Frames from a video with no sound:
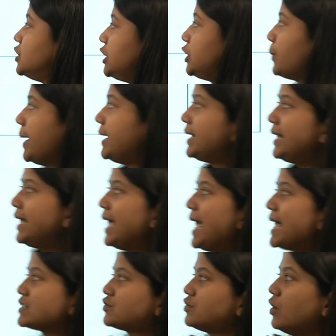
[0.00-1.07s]

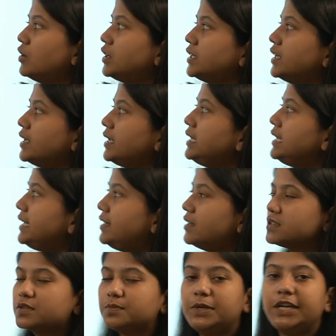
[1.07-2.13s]
G20 Extraordinary
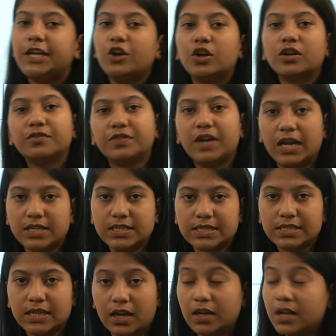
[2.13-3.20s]
Leaders Meeting on
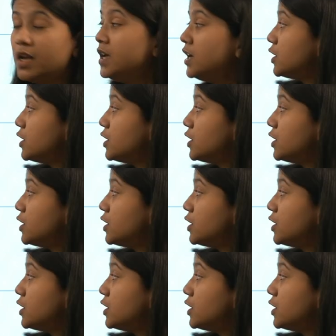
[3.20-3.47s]
Afghanistan.